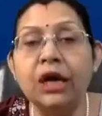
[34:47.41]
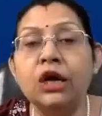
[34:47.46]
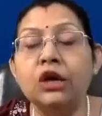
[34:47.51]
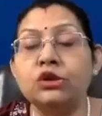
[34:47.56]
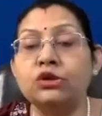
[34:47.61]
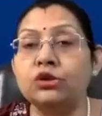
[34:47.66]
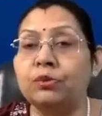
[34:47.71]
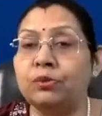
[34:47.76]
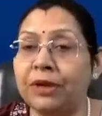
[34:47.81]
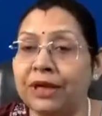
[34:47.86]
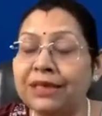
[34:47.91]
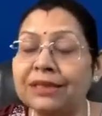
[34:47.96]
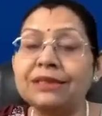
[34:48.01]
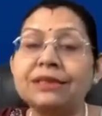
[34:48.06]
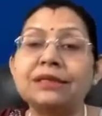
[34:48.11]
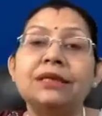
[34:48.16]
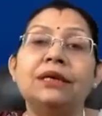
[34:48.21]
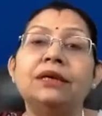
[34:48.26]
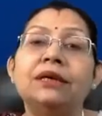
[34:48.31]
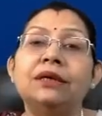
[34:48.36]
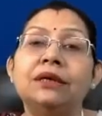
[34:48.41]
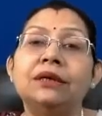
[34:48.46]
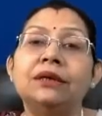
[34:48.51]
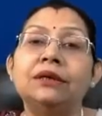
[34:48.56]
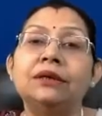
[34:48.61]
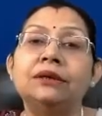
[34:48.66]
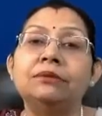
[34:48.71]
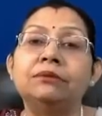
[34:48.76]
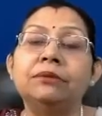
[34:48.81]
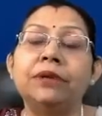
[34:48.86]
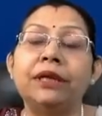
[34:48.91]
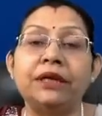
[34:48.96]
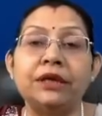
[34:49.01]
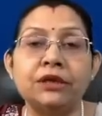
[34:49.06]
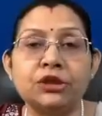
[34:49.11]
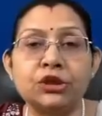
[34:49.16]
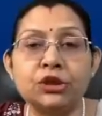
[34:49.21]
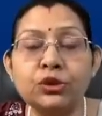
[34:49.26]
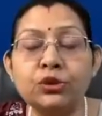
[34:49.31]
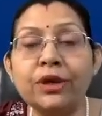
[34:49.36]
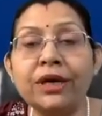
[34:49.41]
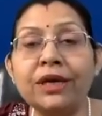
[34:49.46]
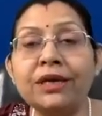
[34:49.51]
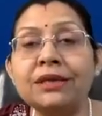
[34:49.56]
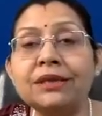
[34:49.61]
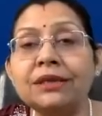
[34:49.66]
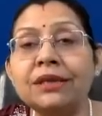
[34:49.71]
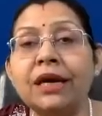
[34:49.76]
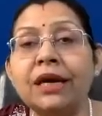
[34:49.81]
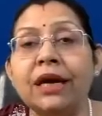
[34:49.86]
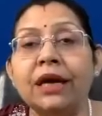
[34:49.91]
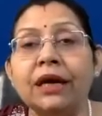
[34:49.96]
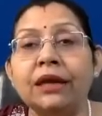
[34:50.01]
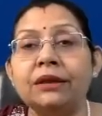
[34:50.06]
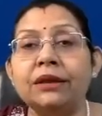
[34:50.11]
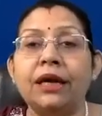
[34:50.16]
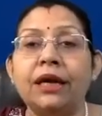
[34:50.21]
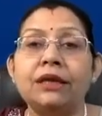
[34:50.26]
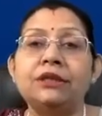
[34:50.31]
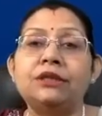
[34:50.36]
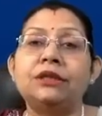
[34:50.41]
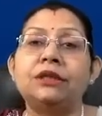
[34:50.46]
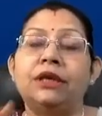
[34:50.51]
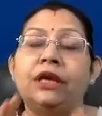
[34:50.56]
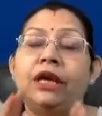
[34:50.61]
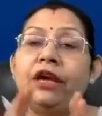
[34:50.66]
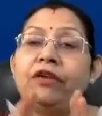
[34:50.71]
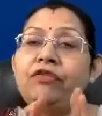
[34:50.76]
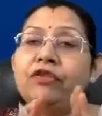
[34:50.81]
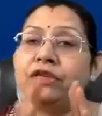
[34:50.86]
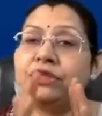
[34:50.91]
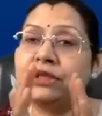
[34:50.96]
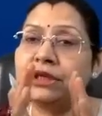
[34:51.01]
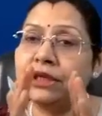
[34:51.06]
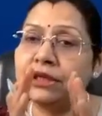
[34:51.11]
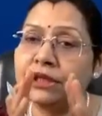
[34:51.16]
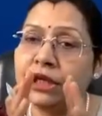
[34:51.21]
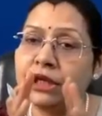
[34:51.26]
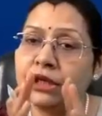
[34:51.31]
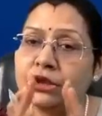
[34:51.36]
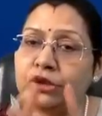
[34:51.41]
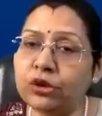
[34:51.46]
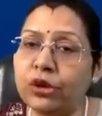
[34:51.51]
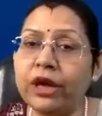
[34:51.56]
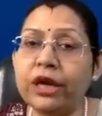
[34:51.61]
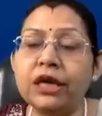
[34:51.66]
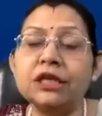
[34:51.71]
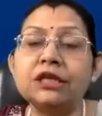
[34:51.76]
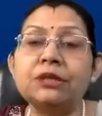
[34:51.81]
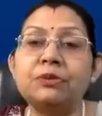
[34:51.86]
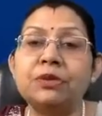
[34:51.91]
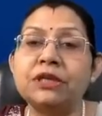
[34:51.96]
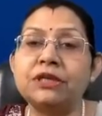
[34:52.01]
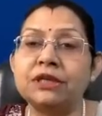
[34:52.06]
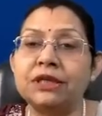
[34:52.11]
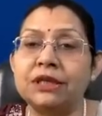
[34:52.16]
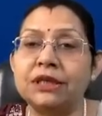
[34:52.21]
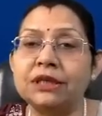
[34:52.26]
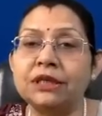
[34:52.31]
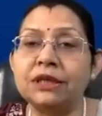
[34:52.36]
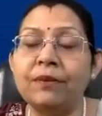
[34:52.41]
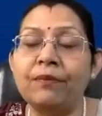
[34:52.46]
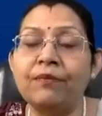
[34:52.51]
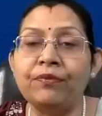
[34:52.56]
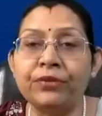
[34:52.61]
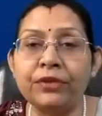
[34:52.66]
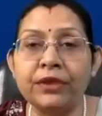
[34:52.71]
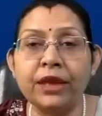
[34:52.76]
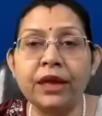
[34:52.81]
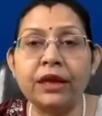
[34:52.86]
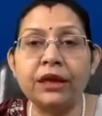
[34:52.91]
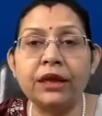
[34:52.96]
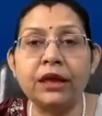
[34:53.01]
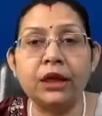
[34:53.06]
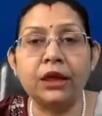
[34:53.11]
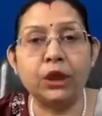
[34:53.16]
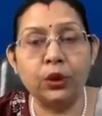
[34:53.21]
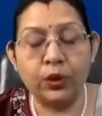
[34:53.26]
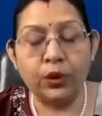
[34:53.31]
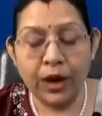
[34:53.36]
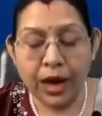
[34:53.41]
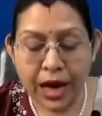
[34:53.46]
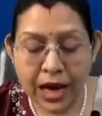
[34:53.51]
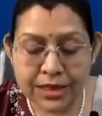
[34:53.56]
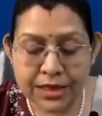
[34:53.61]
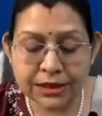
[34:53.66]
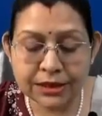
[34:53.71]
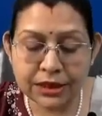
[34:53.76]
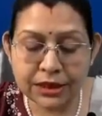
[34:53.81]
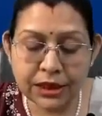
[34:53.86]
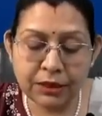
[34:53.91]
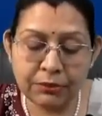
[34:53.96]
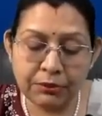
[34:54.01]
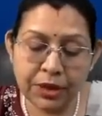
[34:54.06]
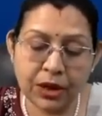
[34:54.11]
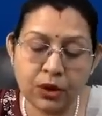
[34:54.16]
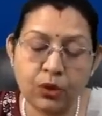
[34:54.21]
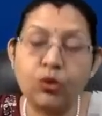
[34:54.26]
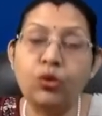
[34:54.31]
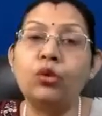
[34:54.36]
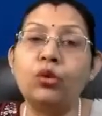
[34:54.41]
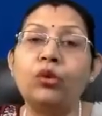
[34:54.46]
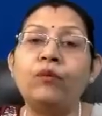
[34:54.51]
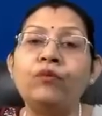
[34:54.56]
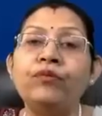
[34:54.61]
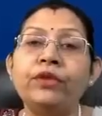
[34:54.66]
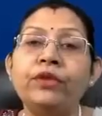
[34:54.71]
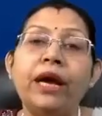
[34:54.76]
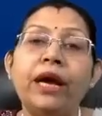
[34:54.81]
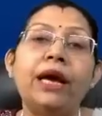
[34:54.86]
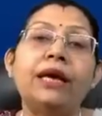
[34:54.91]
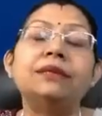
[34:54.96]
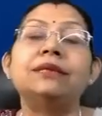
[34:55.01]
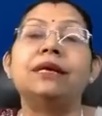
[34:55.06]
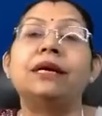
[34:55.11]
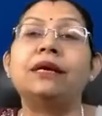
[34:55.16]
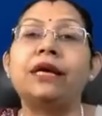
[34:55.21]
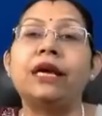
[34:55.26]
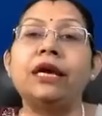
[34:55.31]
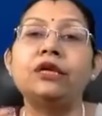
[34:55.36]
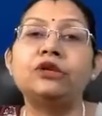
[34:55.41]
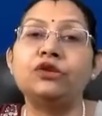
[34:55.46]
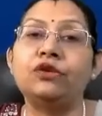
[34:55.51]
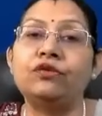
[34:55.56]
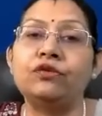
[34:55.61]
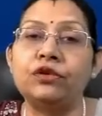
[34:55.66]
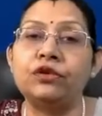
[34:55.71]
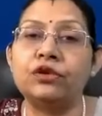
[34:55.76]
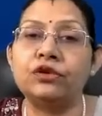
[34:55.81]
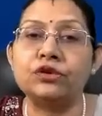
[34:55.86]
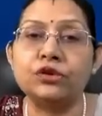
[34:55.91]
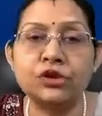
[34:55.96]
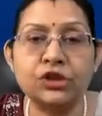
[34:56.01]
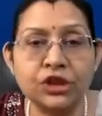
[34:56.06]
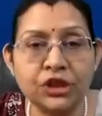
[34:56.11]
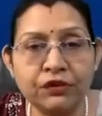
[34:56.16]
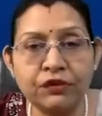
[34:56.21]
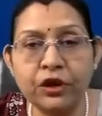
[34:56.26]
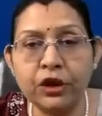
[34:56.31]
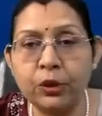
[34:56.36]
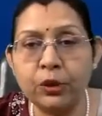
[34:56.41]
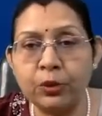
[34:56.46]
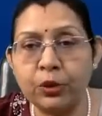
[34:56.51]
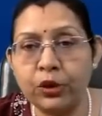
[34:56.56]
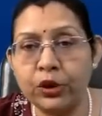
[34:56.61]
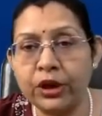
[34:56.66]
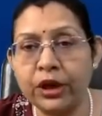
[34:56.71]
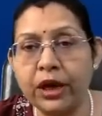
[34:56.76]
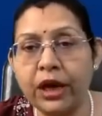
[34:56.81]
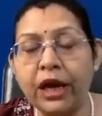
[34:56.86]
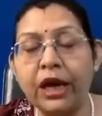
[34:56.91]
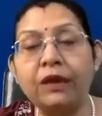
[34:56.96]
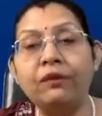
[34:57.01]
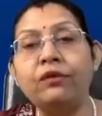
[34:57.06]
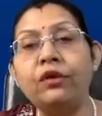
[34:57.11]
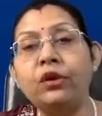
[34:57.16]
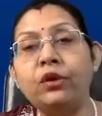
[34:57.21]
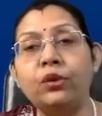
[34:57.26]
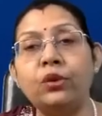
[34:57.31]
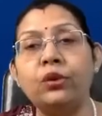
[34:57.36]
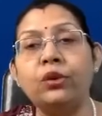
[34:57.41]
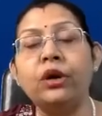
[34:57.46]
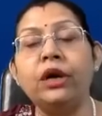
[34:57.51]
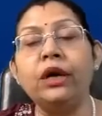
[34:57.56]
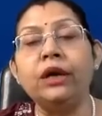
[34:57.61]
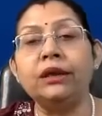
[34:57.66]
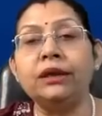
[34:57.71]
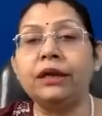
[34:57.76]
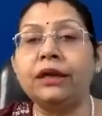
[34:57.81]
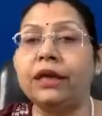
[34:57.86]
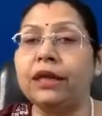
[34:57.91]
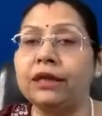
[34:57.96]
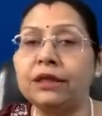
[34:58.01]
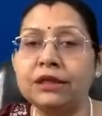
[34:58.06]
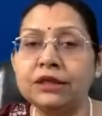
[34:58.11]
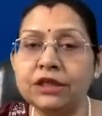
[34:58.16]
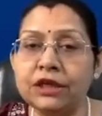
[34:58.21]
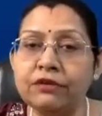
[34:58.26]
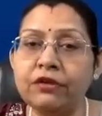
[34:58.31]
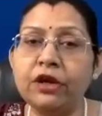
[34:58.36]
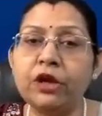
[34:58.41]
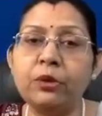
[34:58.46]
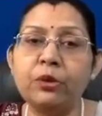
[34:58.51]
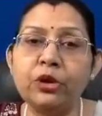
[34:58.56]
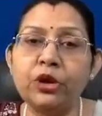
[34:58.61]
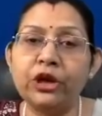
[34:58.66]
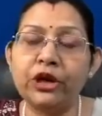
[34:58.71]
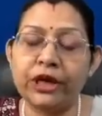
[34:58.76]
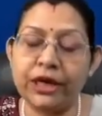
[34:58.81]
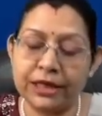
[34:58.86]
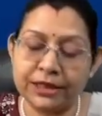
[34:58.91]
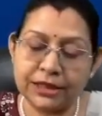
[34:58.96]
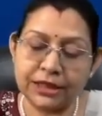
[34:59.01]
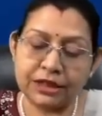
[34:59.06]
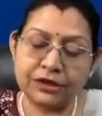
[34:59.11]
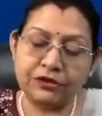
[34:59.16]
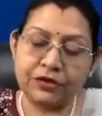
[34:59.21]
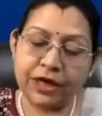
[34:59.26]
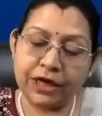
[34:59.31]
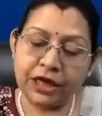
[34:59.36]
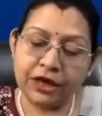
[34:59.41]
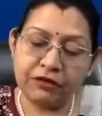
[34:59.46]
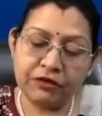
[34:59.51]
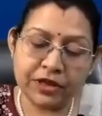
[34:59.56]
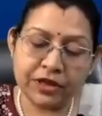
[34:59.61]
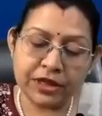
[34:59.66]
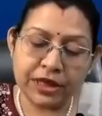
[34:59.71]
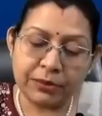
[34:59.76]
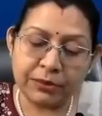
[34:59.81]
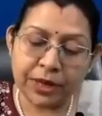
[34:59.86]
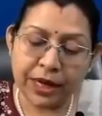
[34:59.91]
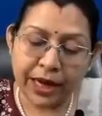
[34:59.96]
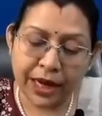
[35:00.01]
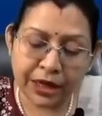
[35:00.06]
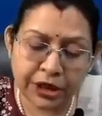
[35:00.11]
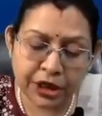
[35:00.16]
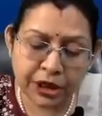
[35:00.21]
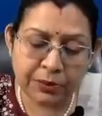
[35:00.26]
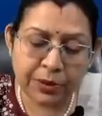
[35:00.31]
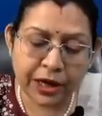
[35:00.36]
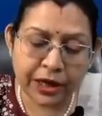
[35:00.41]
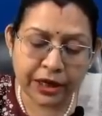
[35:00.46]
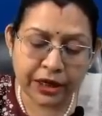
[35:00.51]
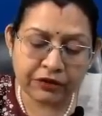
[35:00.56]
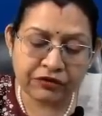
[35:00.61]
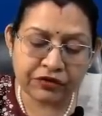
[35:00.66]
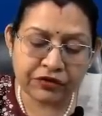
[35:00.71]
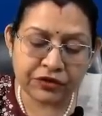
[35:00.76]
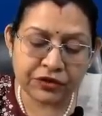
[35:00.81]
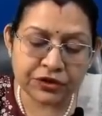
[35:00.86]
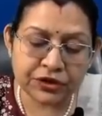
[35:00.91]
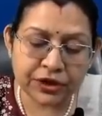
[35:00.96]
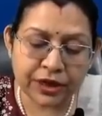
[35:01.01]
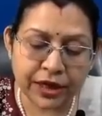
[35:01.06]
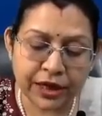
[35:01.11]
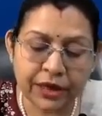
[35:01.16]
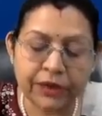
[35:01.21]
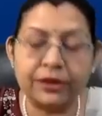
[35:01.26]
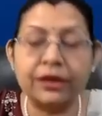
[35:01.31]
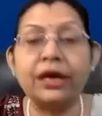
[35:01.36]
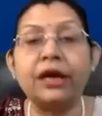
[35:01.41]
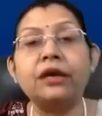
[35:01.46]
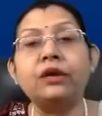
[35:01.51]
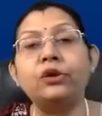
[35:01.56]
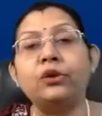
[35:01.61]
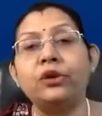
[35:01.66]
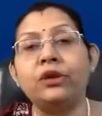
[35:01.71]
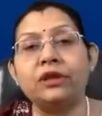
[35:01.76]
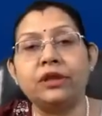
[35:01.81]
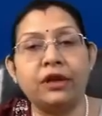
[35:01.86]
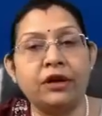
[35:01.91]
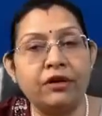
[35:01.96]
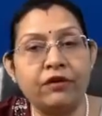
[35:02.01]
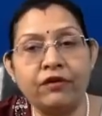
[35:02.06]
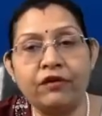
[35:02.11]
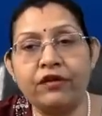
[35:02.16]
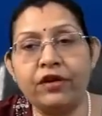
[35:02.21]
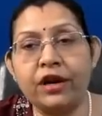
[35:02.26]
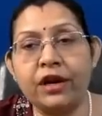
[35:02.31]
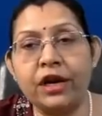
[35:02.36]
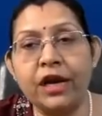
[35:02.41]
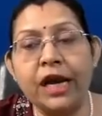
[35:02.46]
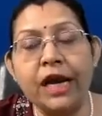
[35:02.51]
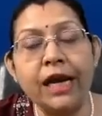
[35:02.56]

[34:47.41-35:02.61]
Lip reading: So please, my dear students, that if a chest indrawing is present, then your answer may go as a case of a severe pneumonia. And we know that in the severe pneumonia cases, we are giving them an antibiotic first and then doing their referral